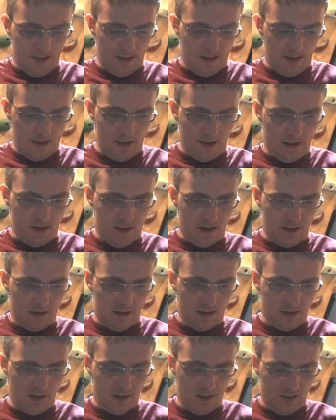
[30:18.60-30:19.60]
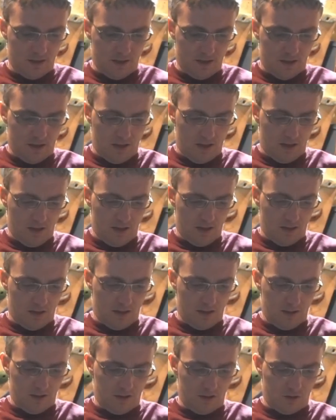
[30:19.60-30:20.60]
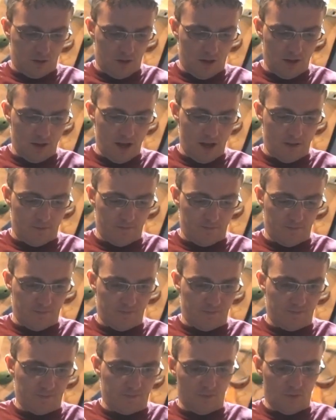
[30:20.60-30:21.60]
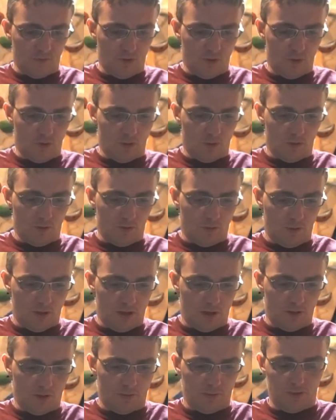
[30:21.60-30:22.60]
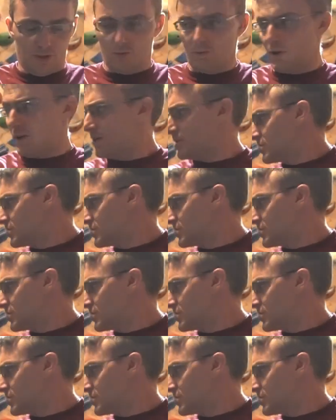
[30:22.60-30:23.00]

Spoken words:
And let's try that. Ooh, wow, big wide